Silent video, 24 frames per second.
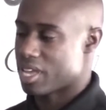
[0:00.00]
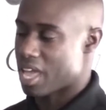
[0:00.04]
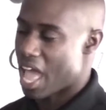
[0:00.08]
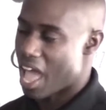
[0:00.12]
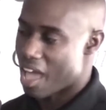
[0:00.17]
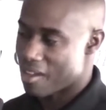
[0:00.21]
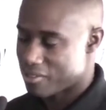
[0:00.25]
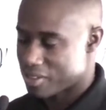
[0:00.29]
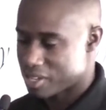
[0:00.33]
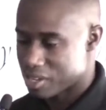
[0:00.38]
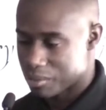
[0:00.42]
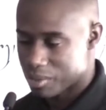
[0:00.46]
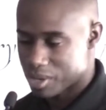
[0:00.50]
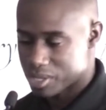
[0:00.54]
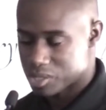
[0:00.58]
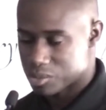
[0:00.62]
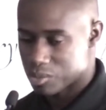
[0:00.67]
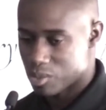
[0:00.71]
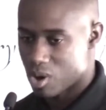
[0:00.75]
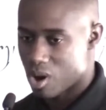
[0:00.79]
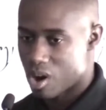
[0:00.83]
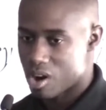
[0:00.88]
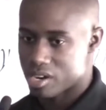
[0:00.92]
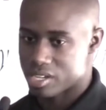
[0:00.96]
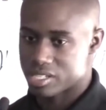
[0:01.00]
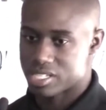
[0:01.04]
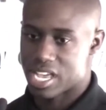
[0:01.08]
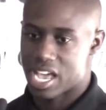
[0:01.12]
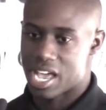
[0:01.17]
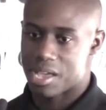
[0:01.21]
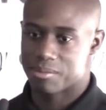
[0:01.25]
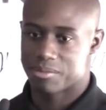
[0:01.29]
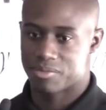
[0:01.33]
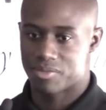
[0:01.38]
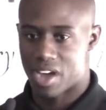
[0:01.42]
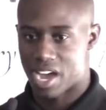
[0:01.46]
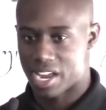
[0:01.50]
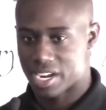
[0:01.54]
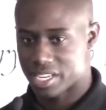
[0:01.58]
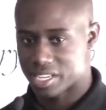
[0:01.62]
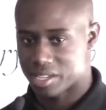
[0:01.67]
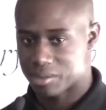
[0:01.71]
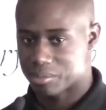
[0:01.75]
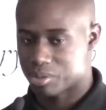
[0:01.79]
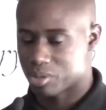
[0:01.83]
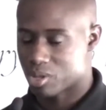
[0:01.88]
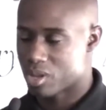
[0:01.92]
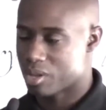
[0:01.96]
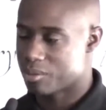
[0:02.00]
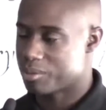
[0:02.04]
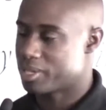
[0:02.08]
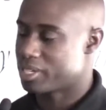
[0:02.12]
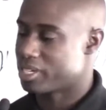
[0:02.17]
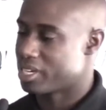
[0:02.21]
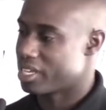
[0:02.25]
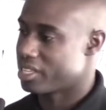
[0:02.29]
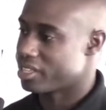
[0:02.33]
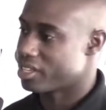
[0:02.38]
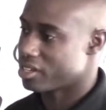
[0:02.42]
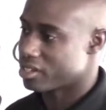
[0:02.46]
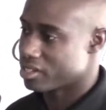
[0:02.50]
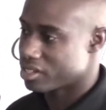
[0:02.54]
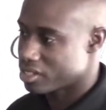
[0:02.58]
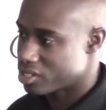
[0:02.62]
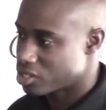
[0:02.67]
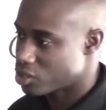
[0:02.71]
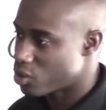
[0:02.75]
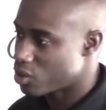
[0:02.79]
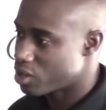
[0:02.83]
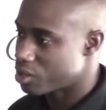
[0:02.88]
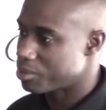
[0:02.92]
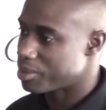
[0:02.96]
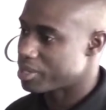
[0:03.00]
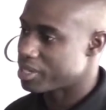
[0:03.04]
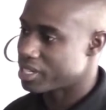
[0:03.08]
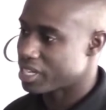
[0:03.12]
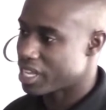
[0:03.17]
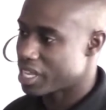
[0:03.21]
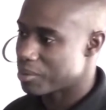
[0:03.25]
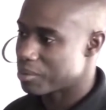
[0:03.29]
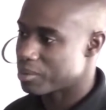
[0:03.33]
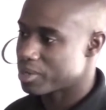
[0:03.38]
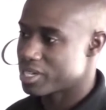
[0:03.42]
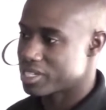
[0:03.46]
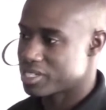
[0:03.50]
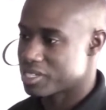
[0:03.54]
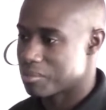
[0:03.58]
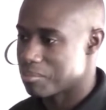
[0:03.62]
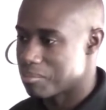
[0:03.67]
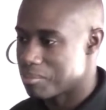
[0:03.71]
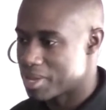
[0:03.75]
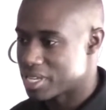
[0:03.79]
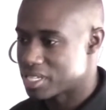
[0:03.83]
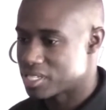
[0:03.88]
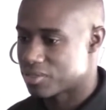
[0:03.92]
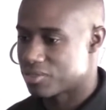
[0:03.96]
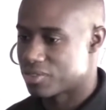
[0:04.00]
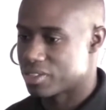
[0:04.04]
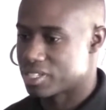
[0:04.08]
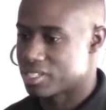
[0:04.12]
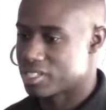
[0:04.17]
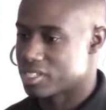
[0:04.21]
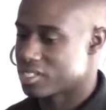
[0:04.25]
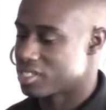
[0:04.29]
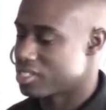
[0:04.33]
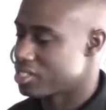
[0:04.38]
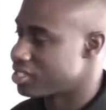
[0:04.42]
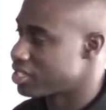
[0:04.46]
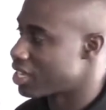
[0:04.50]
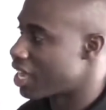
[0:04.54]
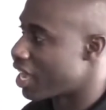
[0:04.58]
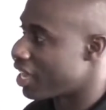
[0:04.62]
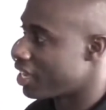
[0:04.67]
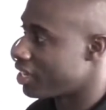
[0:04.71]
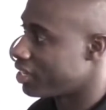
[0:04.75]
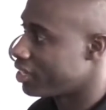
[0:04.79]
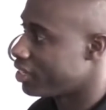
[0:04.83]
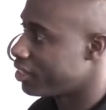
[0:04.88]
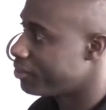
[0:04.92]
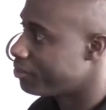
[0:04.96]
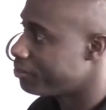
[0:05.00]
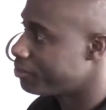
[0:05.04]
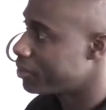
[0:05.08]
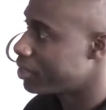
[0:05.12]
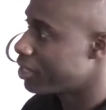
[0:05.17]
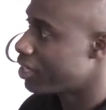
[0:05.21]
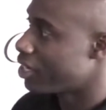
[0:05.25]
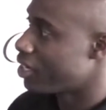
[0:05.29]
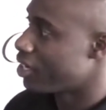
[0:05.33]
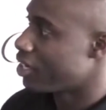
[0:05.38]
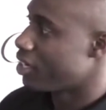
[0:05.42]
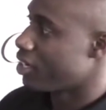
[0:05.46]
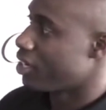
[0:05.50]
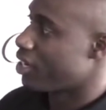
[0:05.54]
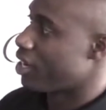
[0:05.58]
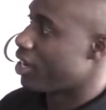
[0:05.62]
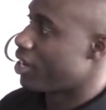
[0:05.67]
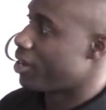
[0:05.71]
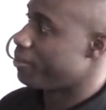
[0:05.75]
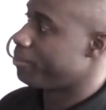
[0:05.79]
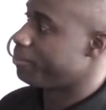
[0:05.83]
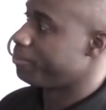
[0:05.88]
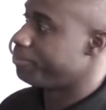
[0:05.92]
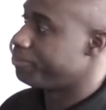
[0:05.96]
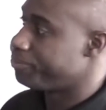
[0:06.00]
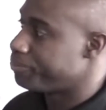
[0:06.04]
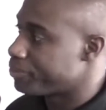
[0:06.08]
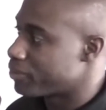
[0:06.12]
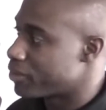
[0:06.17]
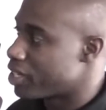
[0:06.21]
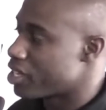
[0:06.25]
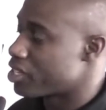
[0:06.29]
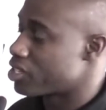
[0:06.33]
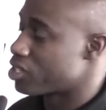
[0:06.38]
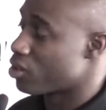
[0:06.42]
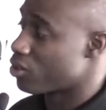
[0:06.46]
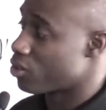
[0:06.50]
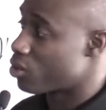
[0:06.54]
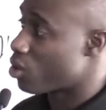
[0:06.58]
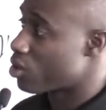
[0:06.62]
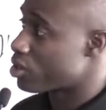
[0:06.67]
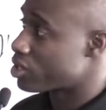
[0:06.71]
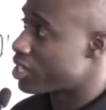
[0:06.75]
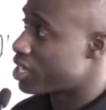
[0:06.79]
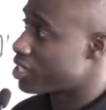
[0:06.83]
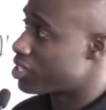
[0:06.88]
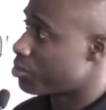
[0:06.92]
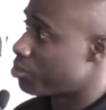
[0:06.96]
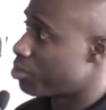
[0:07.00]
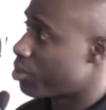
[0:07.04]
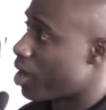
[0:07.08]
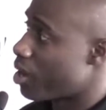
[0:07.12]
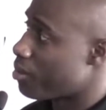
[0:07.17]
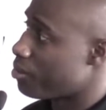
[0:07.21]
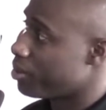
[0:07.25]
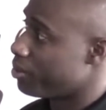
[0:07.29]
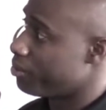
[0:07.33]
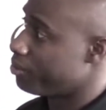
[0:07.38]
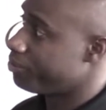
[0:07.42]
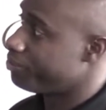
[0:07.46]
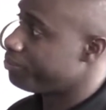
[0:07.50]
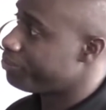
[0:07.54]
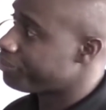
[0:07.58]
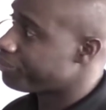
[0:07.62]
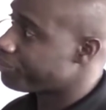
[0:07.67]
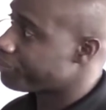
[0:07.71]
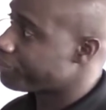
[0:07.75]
having a much more harder time finding employment, and they're sort of being labeled as a misfit to society. Um, so of course that's a problem.